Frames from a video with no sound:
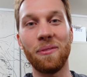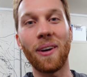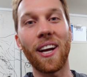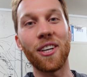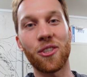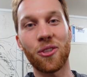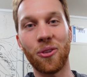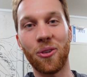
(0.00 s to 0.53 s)

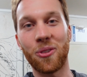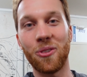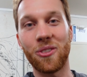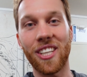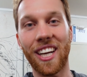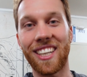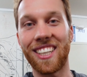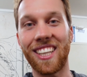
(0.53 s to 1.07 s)
make sure to
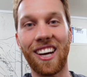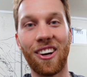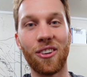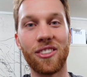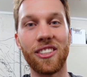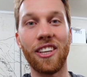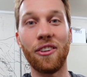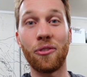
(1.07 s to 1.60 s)
check it
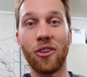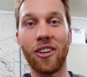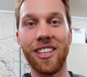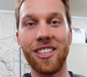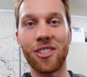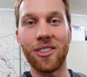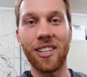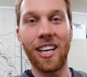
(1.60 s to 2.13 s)
out if you're into